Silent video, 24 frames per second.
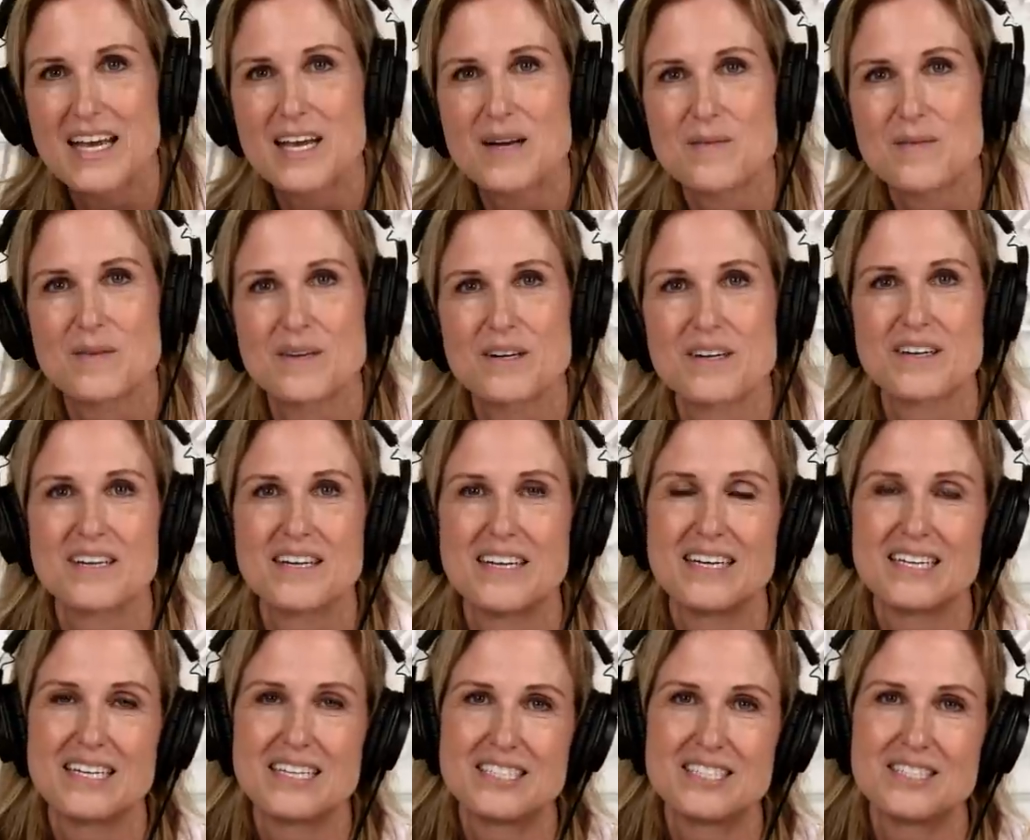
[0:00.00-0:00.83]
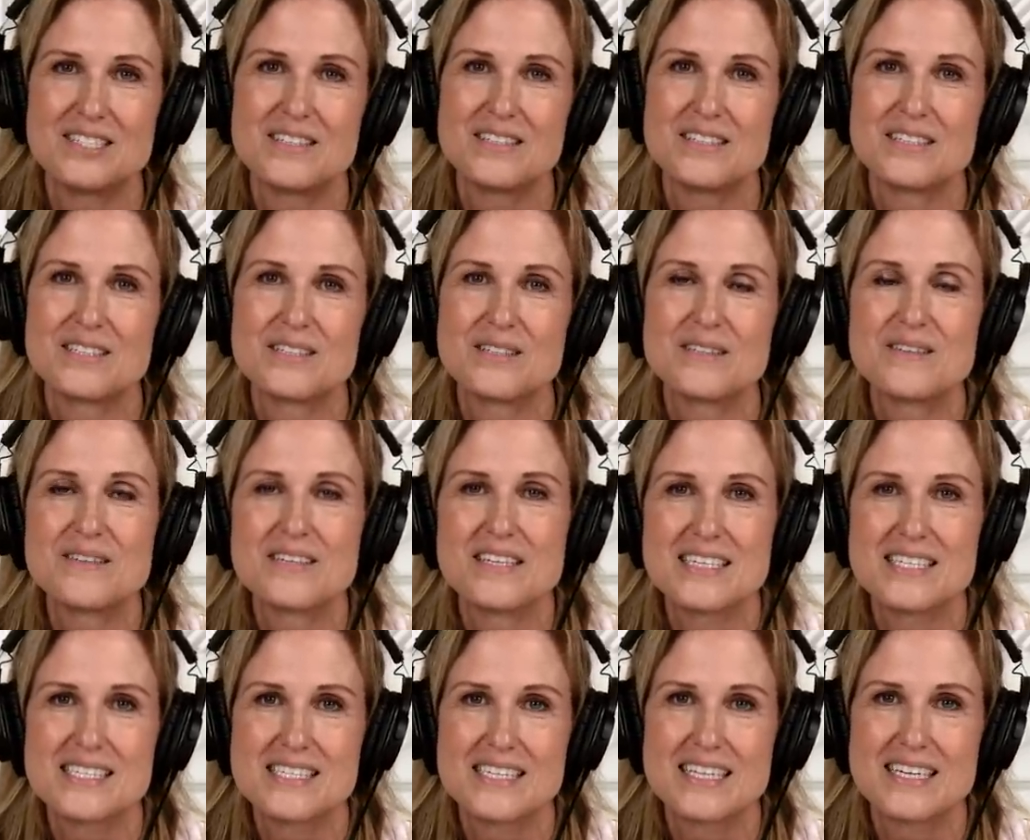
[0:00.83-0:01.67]
the hammer and I need you to do mm-hmm.
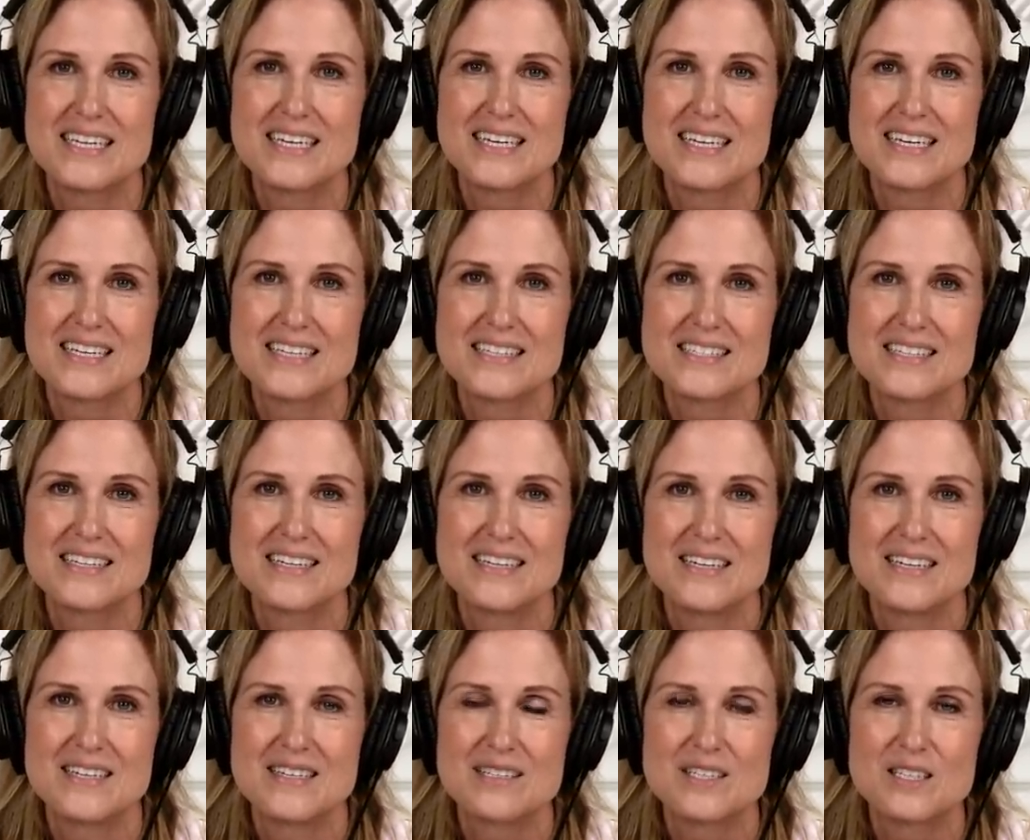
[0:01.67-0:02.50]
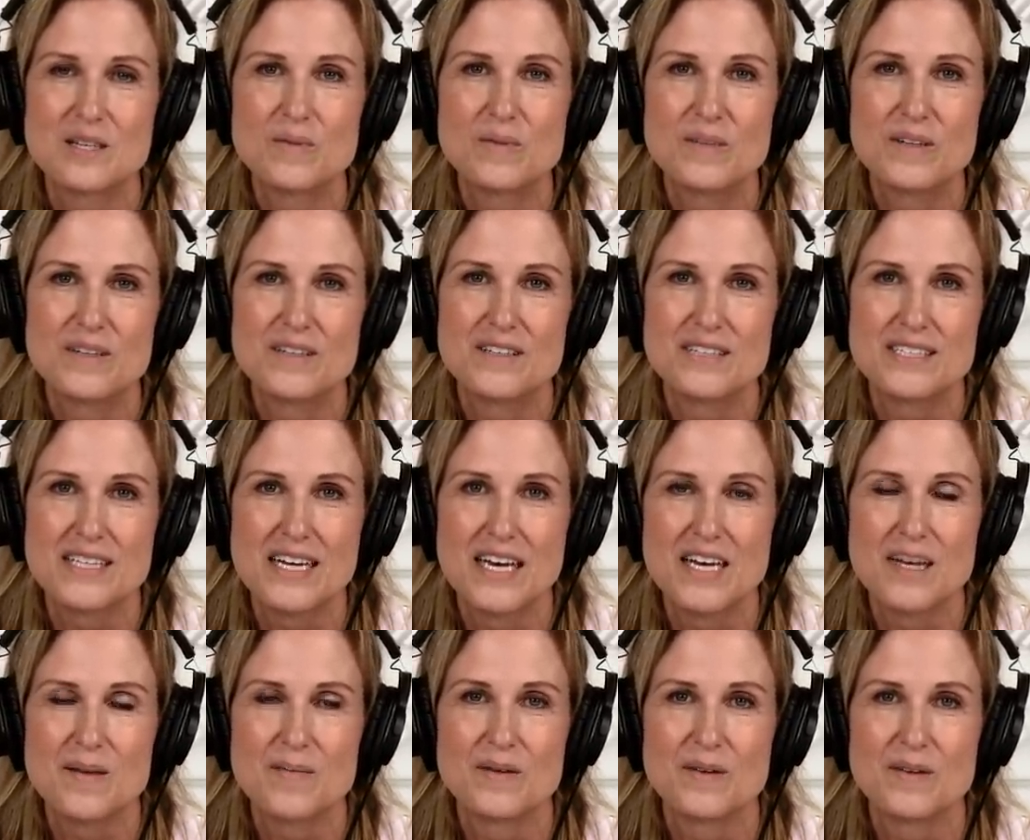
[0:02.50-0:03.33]
these things to build the
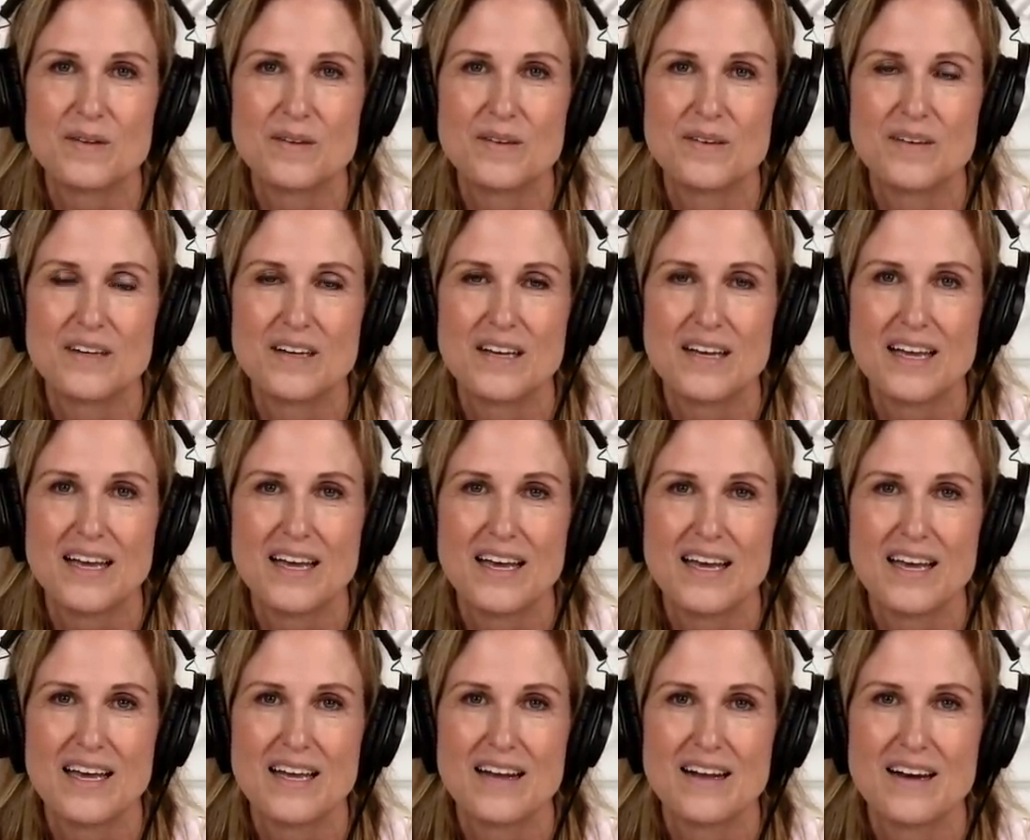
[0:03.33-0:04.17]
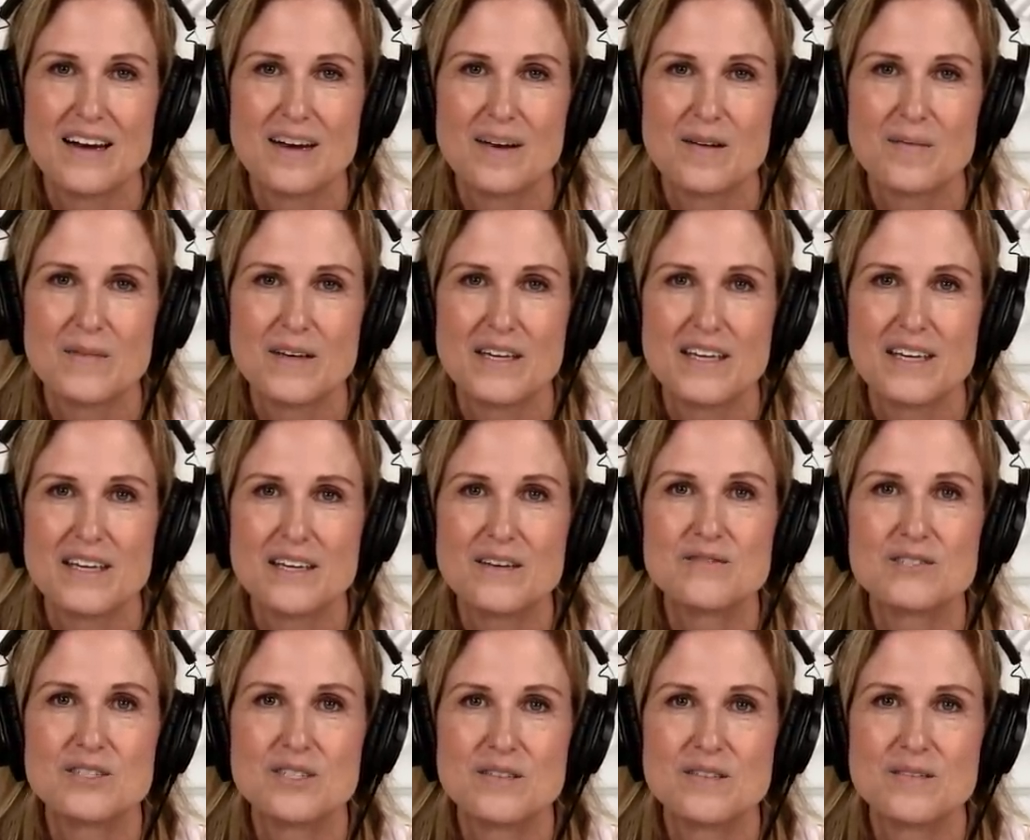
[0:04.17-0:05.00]
table. And um, he
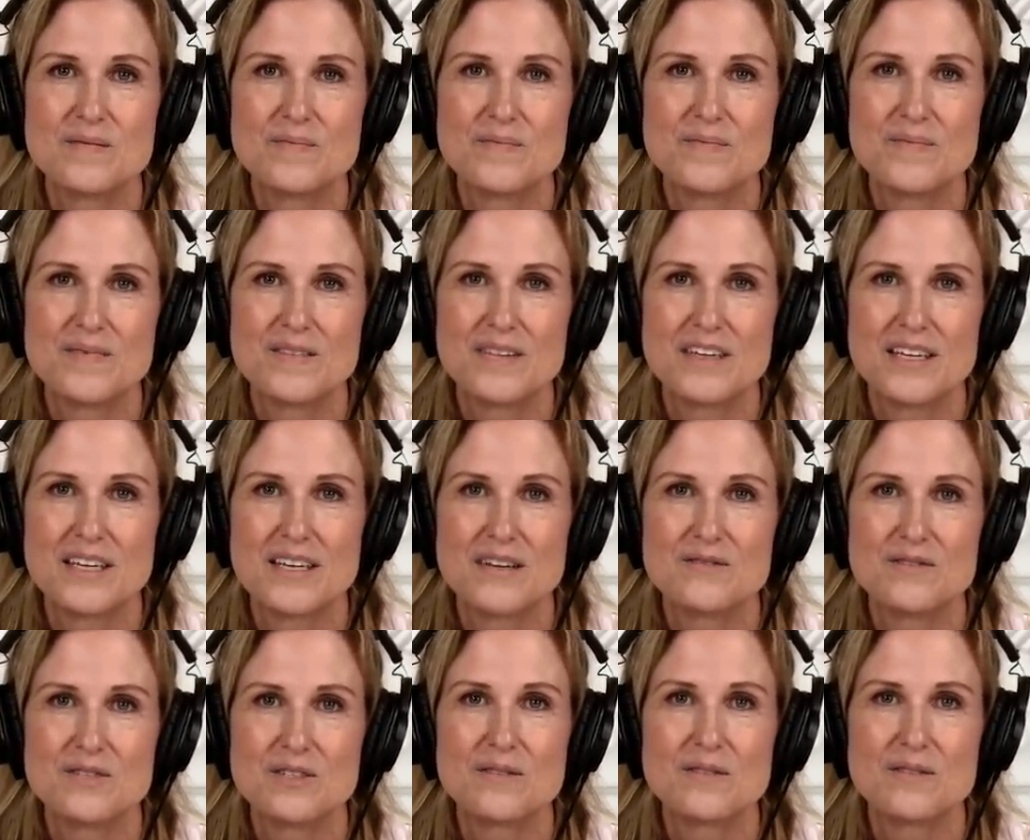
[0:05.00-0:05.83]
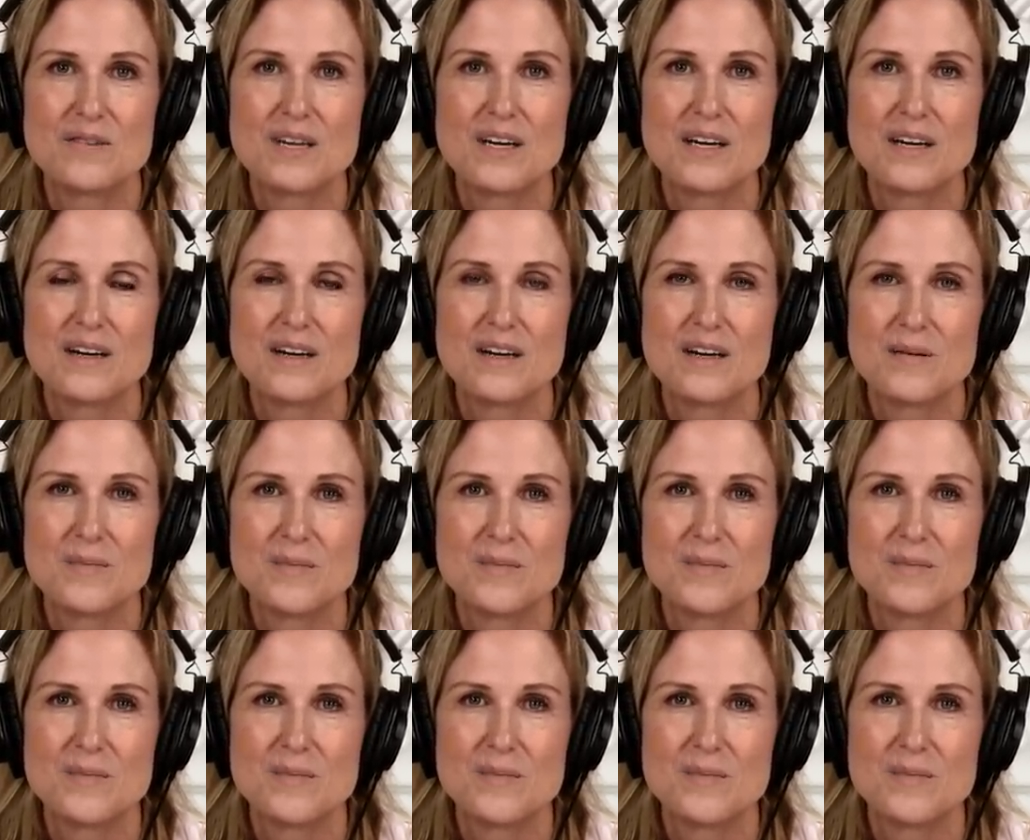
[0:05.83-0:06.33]
gives you he gives you the